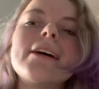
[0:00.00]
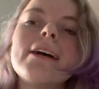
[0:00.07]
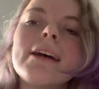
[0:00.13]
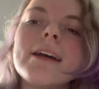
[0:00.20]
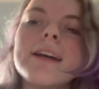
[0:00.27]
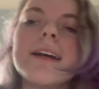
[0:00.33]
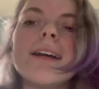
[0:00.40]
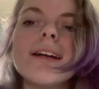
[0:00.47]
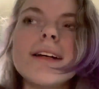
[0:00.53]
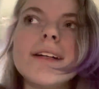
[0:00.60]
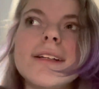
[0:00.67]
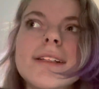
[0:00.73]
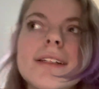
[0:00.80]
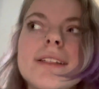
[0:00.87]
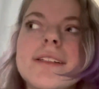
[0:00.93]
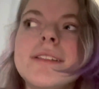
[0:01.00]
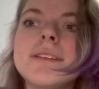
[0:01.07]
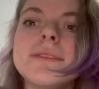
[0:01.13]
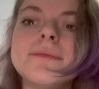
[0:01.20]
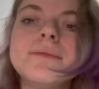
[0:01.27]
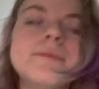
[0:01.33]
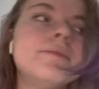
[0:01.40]

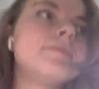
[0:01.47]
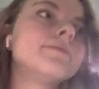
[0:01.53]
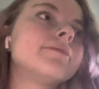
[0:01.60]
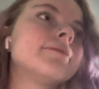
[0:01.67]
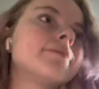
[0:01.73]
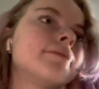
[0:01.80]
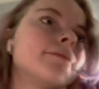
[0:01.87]
[no speech]